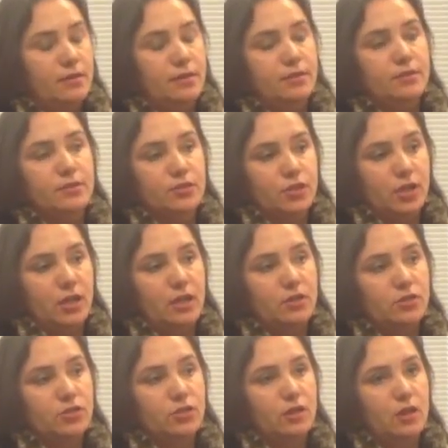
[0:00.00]
needs to
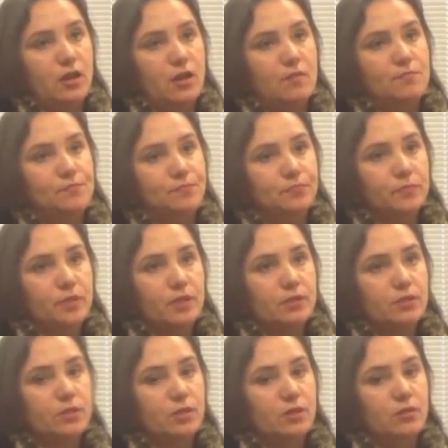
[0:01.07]
change.
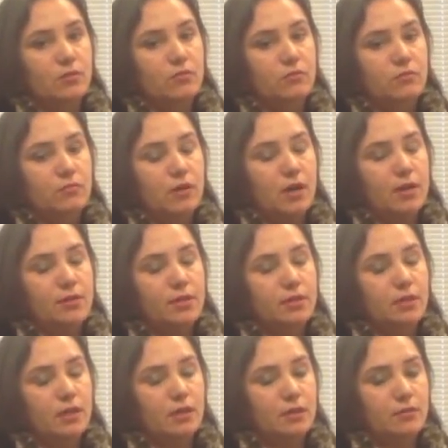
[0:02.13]
So I think
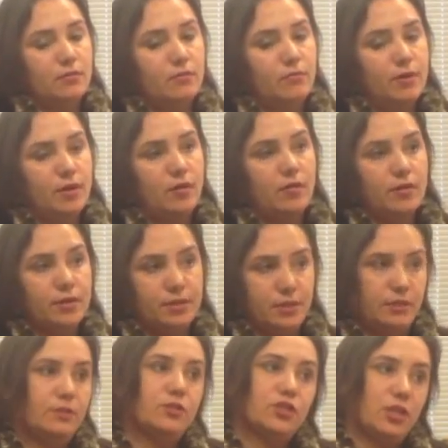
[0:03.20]
that we're already
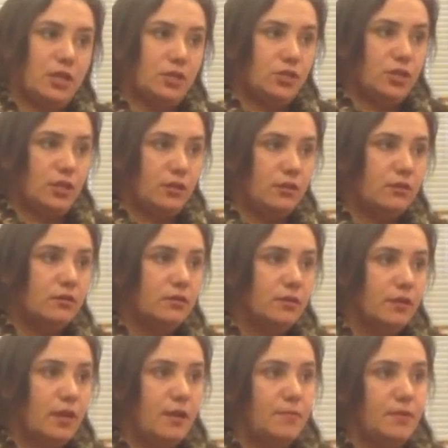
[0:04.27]
seeing the change here.
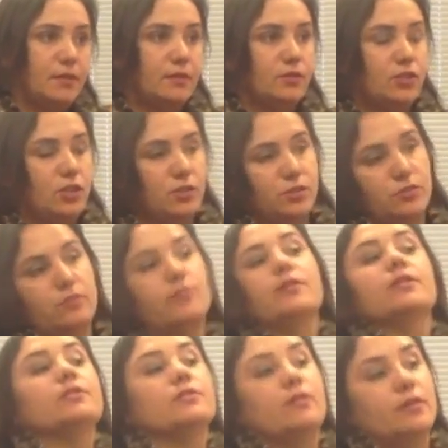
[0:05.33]
I mean, the change has already
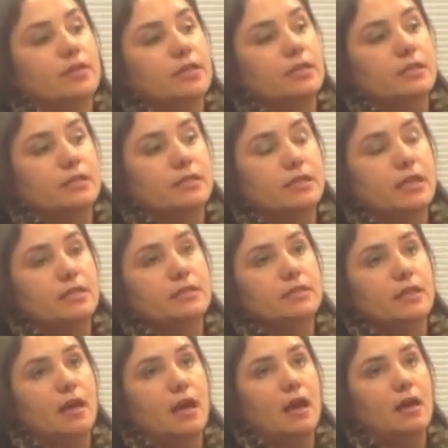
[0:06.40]
started in the sense
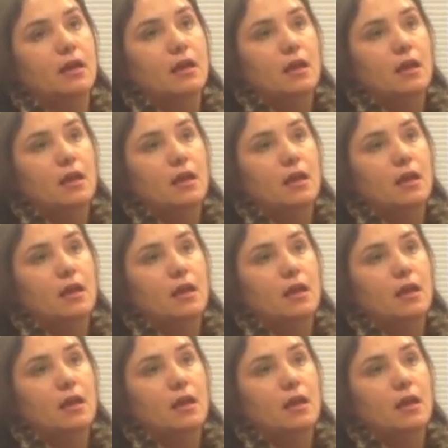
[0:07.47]
that